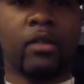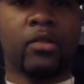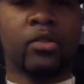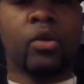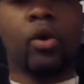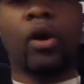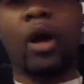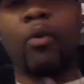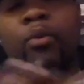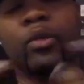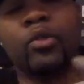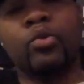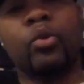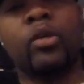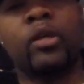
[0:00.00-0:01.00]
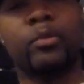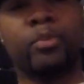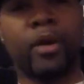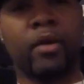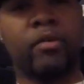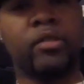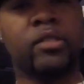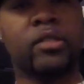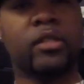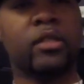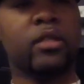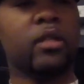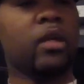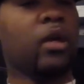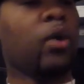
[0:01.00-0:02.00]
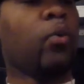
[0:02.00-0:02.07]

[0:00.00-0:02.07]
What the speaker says: So I want to do a comparison